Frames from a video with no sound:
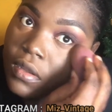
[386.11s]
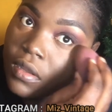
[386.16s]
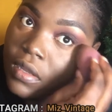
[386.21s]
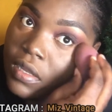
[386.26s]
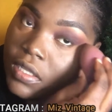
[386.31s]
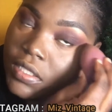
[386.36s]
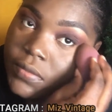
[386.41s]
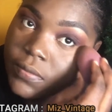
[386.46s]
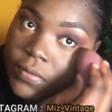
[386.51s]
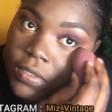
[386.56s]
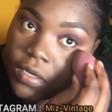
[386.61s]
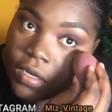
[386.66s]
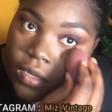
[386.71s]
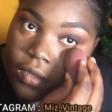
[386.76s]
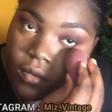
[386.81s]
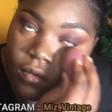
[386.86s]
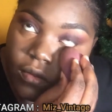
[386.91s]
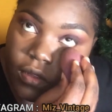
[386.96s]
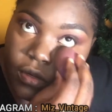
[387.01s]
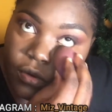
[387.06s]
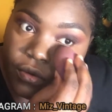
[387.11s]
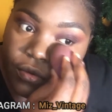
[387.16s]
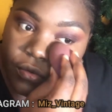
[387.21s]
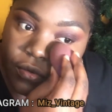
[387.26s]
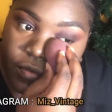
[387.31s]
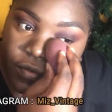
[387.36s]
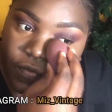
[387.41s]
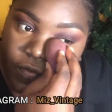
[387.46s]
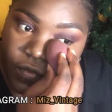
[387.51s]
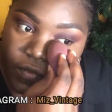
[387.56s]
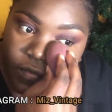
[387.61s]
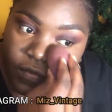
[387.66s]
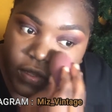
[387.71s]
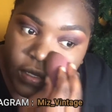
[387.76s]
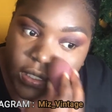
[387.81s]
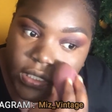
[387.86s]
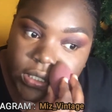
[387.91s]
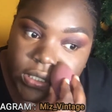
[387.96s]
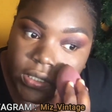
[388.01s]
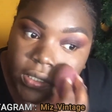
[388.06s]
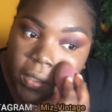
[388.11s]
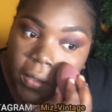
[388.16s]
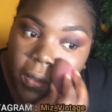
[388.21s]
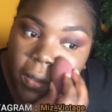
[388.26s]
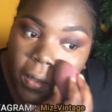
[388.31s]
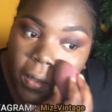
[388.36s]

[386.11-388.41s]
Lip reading: because me that going rough over this so.